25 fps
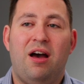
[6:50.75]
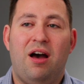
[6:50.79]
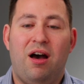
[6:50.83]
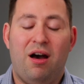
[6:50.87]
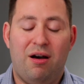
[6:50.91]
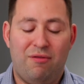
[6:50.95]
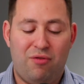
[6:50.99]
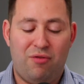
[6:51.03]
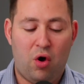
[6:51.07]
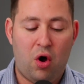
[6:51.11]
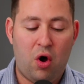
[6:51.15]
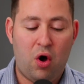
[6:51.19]

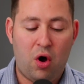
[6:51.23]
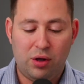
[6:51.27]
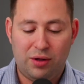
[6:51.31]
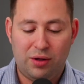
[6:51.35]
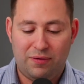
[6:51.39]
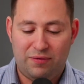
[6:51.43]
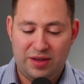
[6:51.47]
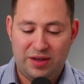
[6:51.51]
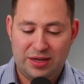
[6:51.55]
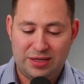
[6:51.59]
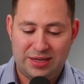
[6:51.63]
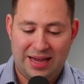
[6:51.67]
of all
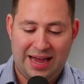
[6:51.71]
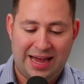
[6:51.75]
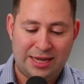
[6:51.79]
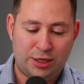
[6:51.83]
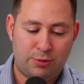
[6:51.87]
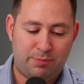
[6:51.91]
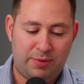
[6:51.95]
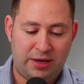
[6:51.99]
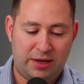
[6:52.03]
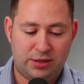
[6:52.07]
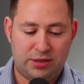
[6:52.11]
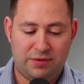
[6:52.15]
of these
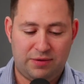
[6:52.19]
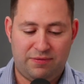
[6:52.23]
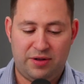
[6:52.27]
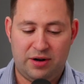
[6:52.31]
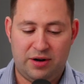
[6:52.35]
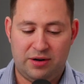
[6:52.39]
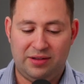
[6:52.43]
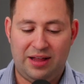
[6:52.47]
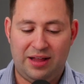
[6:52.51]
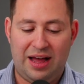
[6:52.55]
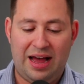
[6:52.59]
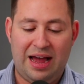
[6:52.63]
aspects of
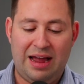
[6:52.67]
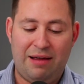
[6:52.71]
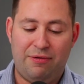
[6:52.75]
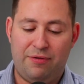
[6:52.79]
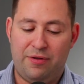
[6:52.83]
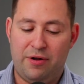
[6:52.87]
their life,